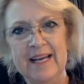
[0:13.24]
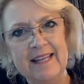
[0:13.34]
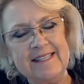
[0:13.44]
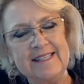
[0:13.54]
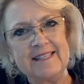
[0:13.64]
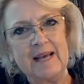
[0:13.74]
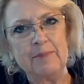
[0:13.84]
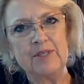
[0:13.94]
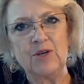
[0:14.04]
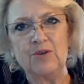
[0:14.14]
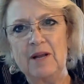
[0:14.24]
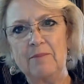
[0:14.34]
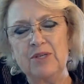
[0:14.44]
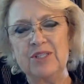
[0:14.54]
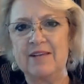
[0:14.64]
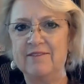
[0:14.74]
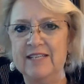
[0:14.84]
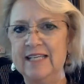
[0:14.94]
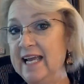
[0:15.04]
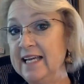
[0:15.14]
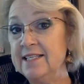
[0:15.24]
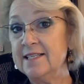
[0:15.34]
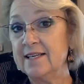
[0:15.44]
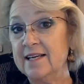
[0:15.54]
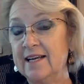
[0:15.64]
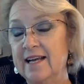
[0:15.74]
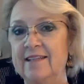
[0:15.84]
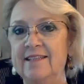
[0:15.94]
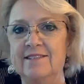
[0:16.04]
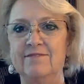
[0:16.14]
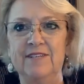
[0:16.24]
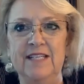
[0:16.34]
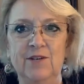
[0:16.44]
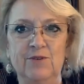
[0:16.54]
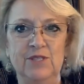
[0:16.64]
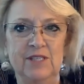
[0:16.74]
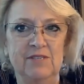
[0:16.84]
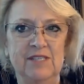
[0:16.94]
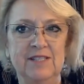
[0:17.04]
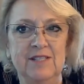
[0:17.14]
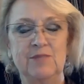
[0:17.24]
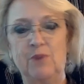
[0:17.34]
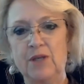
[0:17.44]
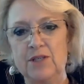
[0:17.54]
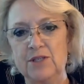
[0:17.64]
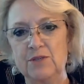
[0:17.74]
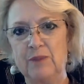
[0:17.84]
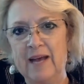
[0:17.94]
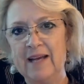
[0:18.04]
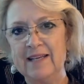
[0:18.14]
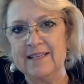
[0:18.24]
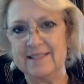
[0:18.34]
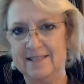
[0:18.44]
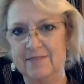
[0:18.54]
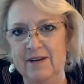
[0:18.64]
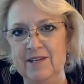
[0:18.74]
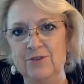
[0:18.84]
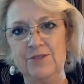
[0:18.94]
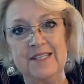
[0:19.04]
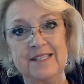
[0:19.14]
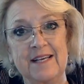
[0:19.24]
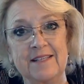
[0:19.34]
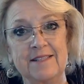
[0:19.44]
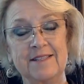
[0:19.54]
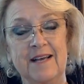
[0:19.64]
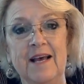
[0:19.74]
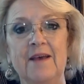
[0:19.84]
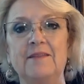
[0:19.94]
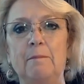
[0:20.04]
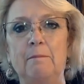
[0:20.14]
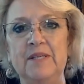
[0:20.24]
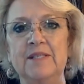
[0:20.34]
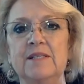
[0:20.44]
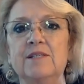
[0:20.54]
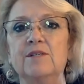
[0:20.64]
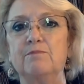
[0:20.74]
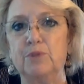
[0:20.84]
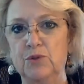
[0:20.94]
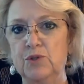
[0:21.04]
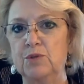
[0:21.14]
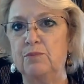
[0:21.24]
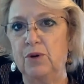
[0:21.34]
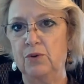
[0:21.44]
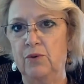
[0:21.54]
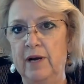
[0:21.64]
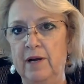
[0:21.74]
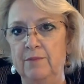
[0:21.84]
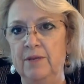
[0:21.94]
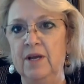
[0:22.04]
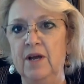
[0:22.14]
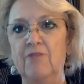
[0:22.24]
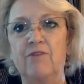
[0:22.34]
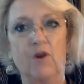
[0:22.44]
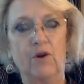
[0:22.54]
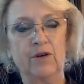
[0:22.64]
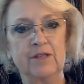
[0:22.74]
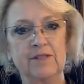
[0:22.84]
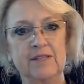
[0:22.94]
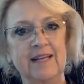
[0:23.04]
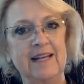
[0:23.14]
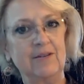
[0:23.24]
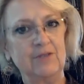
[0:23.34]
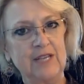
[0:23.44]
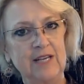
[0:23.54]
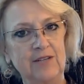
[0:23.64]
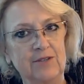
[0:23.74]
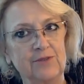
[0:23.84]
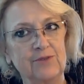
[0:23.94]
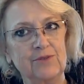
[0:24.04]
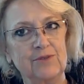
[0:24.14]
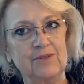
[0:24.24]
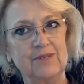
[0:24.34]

This is episode number 78, and this video series is brought to you by Accelerate Your Success, the Business Booster Program for artists and entertainers.